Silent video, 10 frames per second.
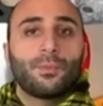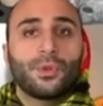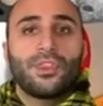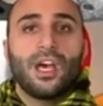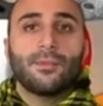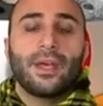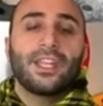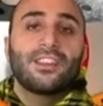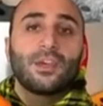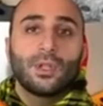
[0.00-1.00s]
put them and
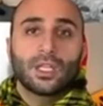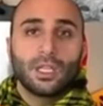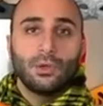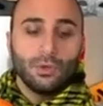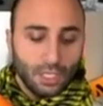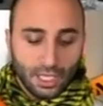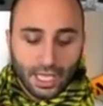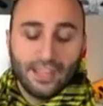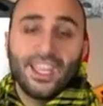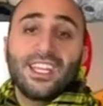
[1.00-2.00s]
they will glue.
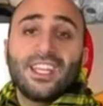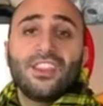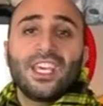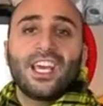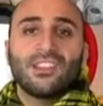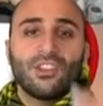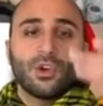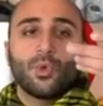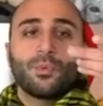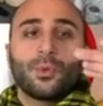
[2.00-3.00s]
And then in the end,
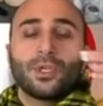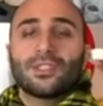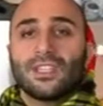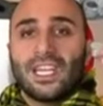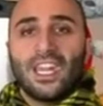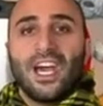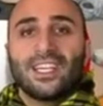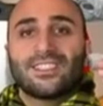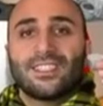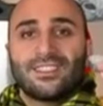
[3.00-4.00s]
we put a
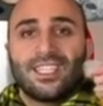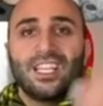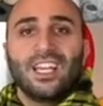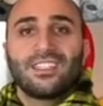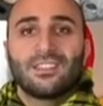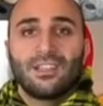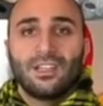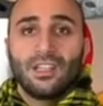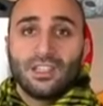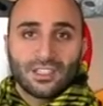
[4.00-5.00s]
nice tea light.
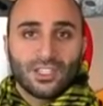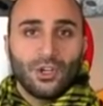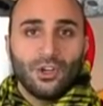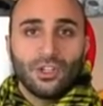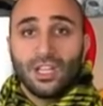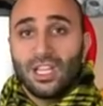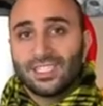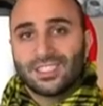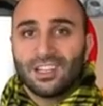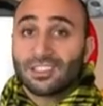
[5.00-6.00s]
So
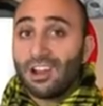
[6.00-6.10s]
let's start